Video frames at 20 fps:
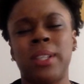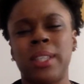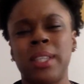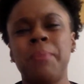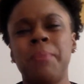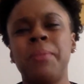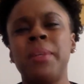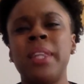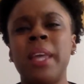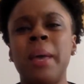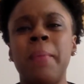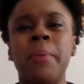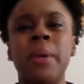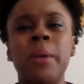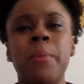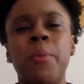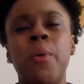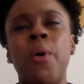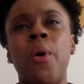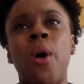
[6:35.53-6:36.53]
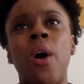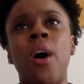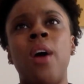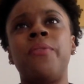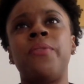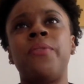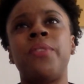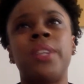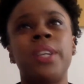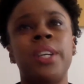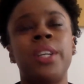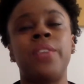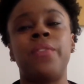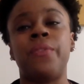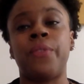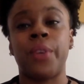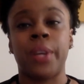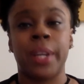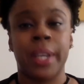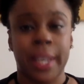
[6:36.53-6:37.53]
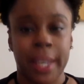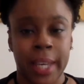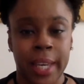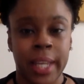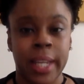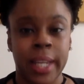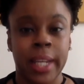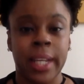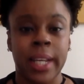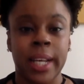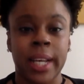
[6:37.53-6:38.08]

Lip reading: and something that people often forget,